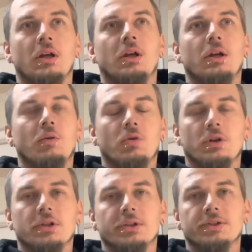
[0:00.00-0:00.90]
It
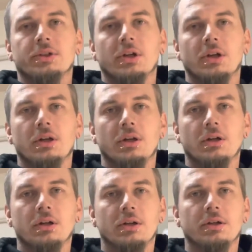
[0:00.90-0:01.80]
was
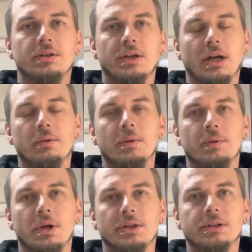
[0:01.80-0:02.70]
a timely
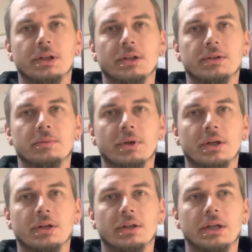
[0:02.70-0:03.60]
process, I'm not
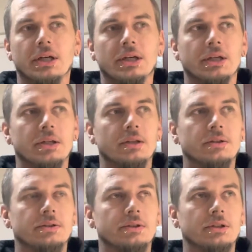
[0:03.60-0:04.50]
gonna lie.
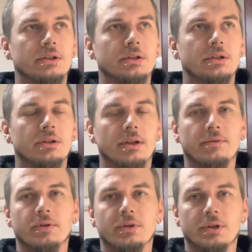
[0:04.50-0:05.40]
It's
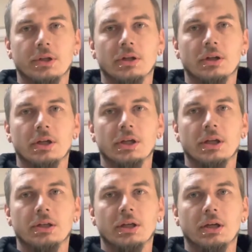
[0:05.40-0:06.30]
11:30 already
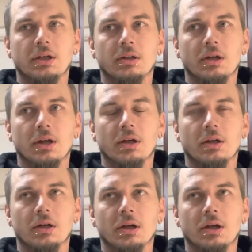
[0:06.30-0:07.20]
at night.
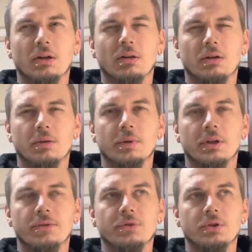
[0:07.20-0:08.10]
I got a little bit
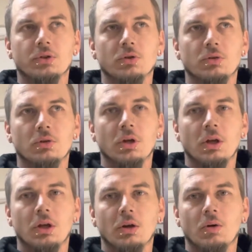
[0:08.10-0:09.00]
left to do.
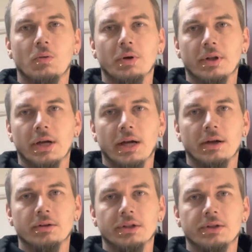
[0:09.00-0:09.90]
One of the
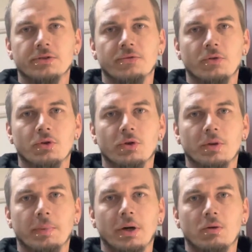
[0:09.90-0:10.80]
eyelets for the
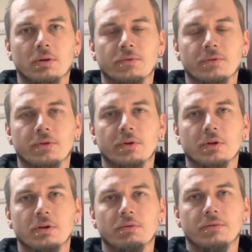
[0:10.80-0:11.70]
power for
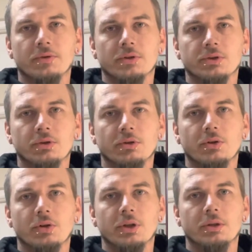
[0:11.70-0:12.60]
the reverse
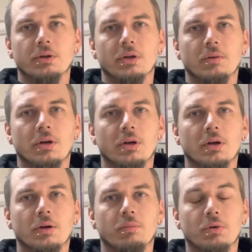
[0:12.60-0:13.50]
solenoid
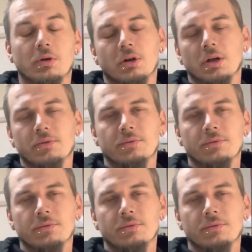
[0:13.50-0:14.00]
broke off.